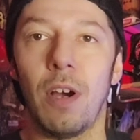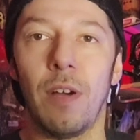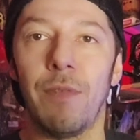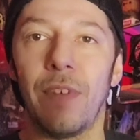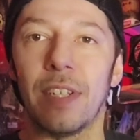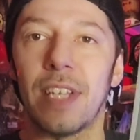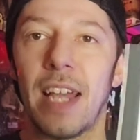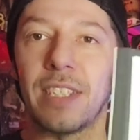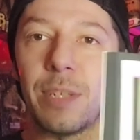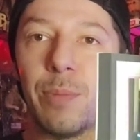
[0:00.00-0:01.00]

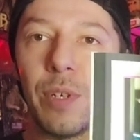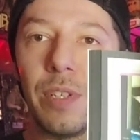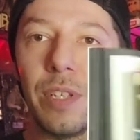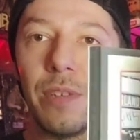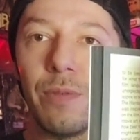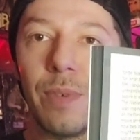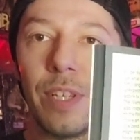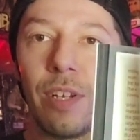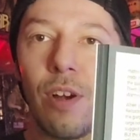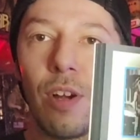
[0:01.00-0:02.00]
fantastic booklet.
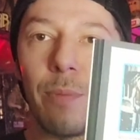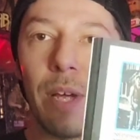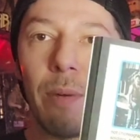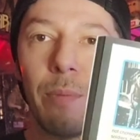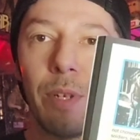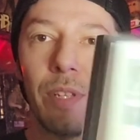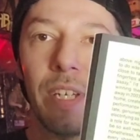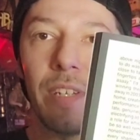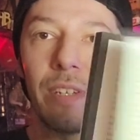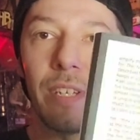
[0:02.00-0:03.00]
Really hardbound
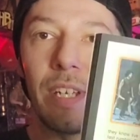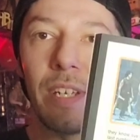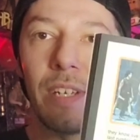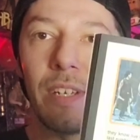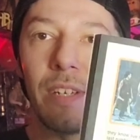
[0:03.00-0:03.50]
booklet. Look at that.